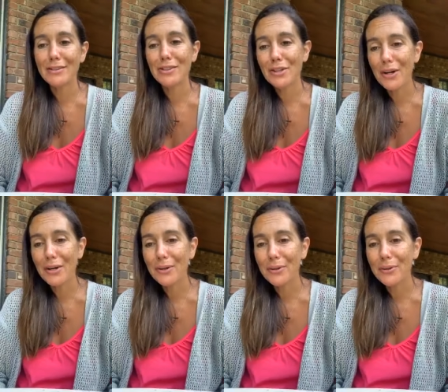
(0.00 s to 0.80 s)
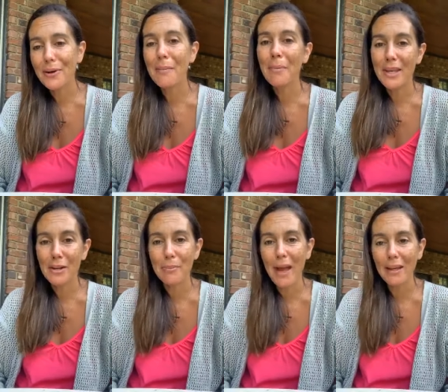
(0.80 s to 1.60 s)
So I'm
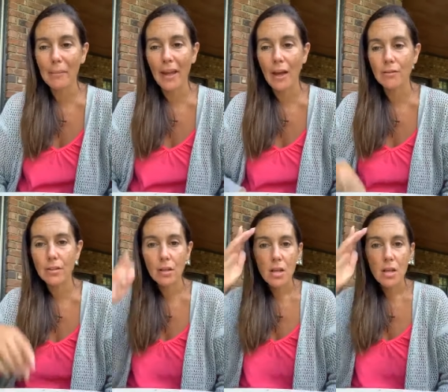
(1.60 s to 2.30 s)
here back at my house.